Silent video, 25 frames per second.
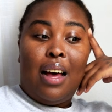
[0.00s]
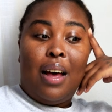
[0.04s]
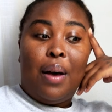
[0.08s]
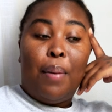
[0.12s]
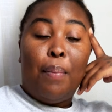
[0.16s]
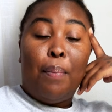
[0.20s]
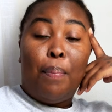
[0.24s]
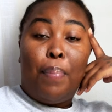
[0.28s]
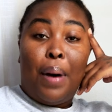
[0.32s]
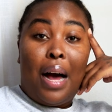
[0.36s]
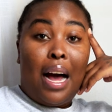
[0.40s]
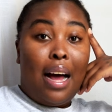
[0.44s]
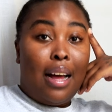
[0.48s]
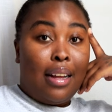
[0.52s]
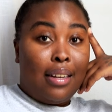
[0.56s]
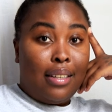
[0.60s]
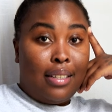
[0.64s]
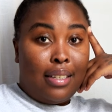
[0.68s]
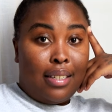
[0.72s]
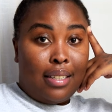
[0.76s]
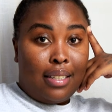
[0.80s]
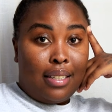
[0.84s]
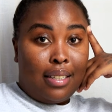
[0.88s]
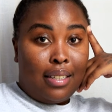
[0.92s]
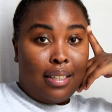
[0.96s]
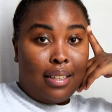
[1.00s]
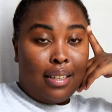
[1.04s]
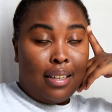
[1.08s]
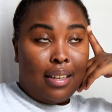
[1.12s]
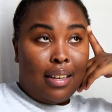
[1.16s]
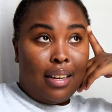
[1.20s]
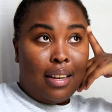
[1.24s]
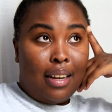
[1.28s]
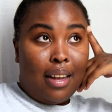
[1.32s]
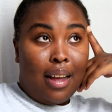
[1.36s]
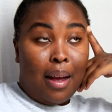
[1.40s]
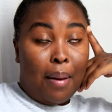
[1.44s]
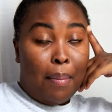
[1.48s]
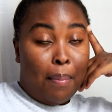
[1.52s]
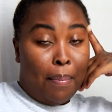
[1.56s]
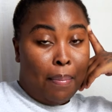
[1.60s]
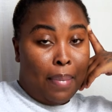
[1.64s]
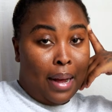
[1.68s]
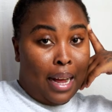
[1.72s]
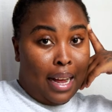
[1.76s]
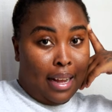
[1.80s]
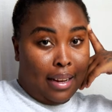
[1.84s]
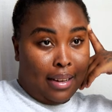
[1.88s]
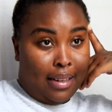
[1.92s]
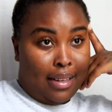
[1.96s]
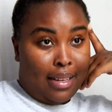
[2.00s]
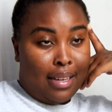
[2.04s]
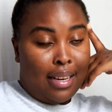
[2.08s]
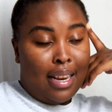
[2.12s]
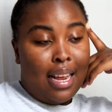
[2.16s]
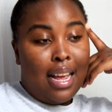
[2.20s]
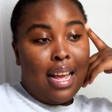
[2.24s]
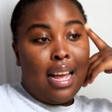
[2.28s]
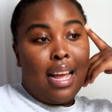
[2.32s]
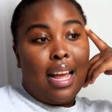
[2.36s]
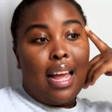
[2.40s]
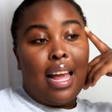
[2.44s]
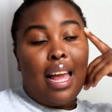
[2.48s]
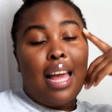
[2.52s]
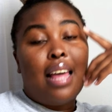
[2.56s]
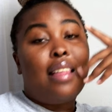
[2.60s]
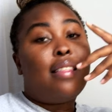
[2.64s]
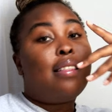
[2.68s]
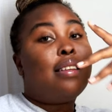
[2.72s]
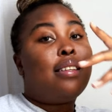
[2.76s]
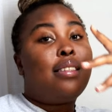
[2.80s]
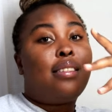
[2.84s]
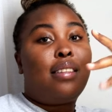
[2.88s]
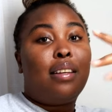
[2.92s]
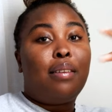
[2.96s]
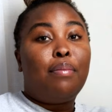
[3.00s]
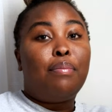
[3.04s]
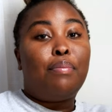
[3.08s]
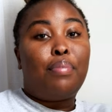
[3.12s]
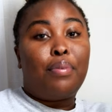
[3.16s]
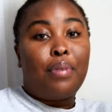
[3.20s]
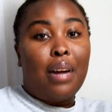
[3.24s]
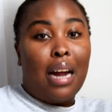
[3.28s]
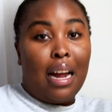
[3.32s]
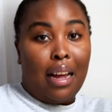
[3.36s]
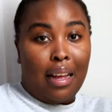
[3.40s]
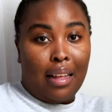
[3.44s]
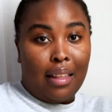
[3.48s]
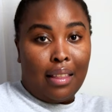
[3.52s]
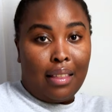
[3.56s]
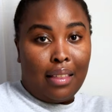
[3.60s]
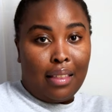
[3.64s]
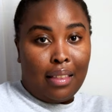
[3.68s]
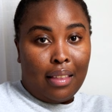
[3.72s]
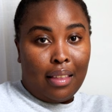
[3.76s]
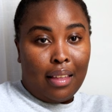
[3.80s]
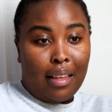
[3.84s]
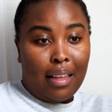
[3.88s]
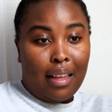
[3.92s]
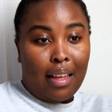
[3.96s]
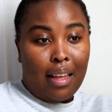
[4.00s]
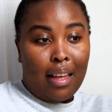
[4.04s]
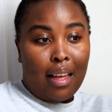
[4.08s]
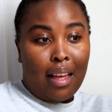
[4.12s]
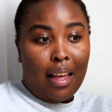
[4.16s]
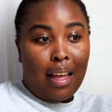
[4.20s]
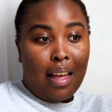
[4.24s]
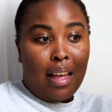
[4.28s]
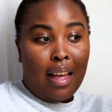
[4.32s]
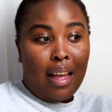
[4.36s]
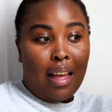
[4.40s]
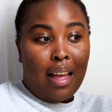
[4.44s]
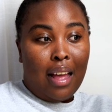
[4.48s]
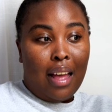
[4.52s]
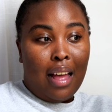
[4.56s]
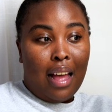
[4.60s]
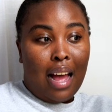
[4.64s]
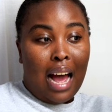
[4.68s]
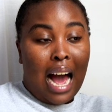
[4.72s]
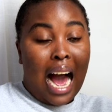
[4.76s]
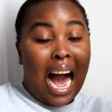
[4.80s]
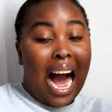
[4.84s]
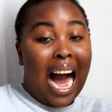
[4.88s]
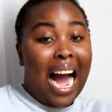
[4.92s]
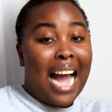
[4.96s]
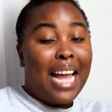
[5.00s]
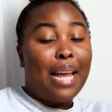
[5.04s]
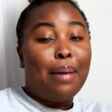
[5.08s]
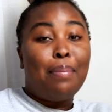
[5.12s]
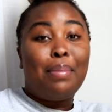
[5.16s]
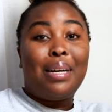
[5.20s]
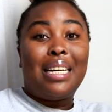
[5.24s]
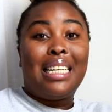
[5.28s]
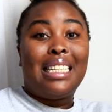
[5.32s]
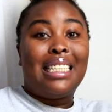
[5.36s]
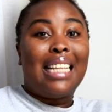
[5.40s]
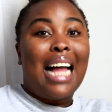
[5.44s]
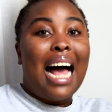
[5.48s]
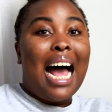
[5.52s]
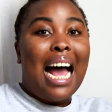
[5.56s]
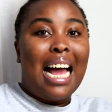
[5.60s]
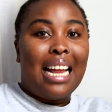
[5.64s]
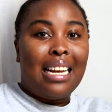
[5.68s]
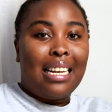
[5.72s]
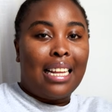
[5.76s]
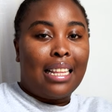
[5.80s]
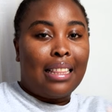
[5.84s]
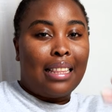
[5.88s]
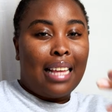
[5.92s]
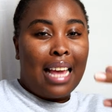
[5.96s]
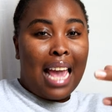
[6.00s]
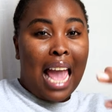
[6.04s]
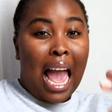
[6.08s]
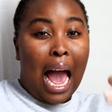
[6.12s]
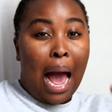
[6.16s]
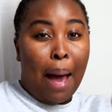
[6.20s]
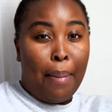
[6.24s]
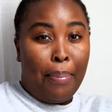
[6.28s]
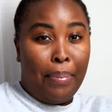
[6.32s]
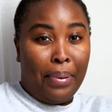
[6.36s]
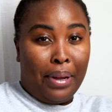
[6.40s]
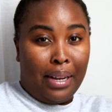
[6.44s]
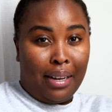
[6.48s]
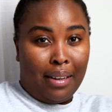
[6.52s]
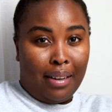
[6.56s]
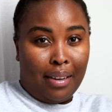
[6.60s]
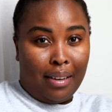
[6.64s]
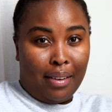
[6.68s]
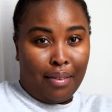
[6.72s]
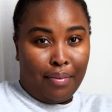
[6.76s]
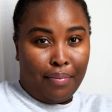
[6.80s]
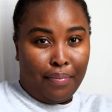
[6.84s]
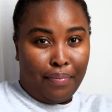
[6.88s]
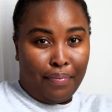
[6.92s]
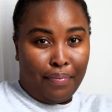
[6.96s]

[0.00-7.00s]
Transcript: But but in the same breath, I am glad they happened.